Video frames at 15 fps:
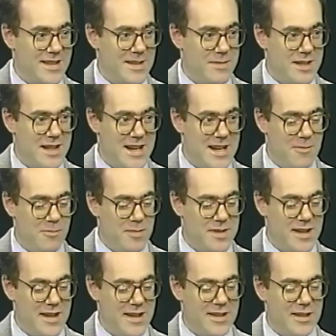
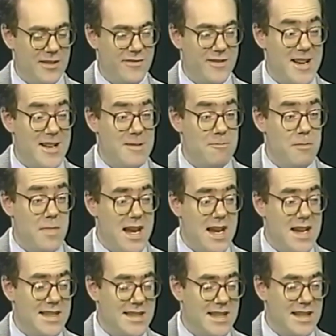sometimes you'll find
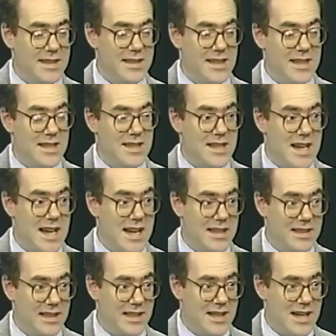amazingly
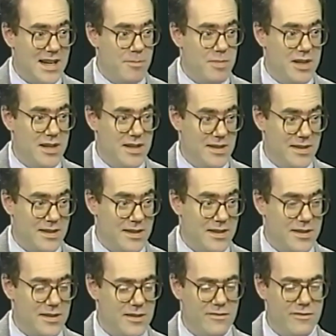intact lobbies
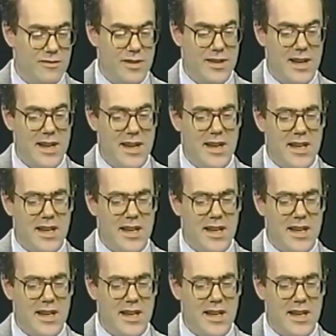and so forth.